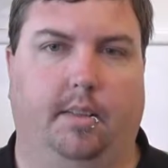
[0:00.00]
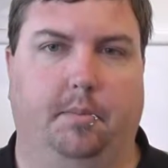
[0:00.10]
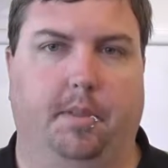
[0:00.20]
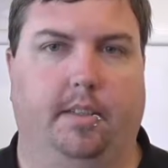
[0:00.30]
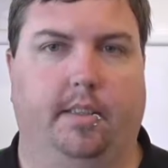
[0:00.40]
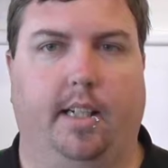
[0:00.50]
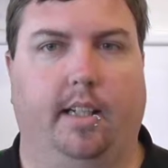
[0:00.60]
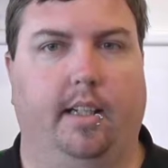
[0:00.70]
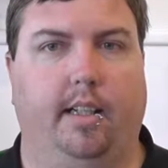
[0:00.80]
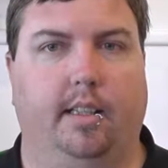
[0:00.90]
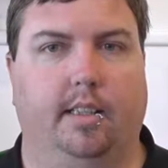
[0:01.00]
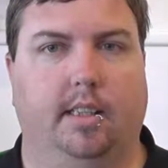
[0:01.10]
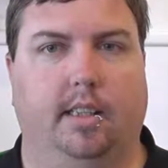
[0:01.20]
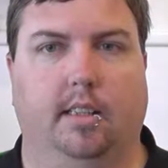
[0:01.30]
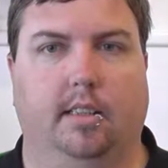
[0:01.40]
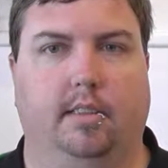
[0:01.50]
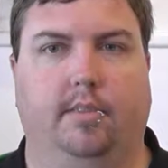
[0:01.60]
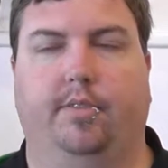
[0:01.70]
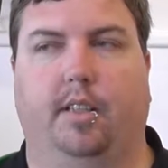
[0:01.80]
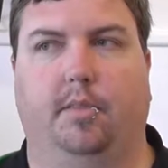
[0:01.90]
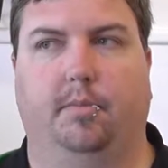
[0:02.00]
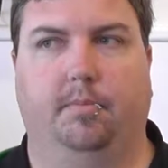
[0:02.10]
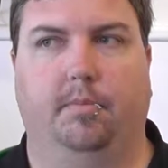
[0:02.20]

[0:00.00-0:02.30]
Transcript: They're a Tanganyikan cichlid from